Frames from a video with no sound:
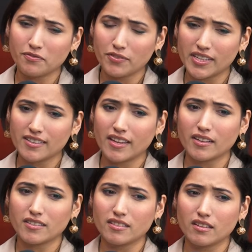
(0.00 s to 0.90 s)
feel
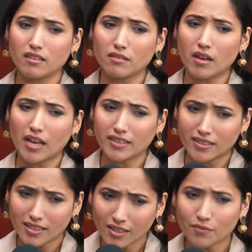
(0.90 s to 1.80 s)
that I
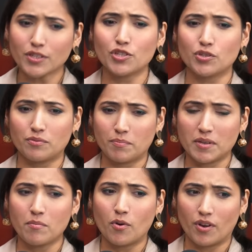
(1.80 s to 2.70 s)
think we should
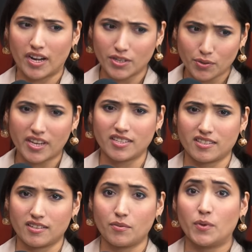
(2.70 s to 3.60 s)
be more
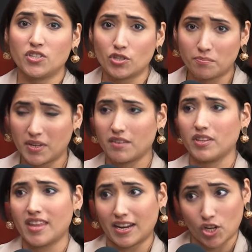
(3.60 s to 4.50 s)
educated. We should be
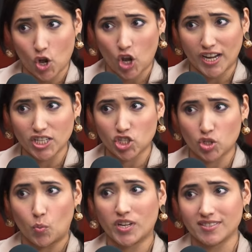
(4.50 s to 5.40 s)
given that
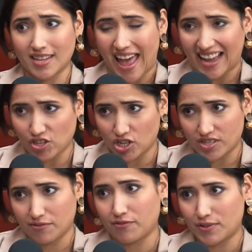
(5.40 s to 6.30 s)
knowledge. What is the actual
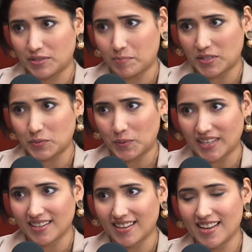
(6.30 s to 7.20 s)
difference
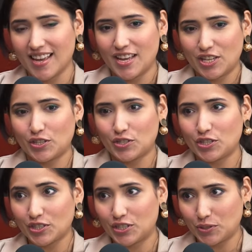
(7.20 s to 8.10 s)
between, you know,
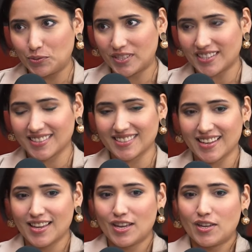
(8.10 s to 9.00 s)
the duties?
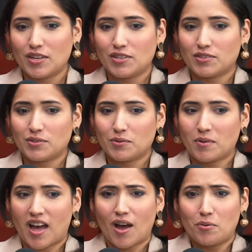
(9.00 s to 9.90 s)
Yeah. So
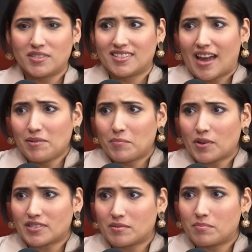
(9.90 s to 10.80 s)
how is that
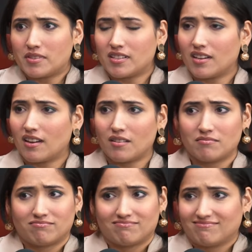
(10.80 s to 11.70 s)
possible? Um,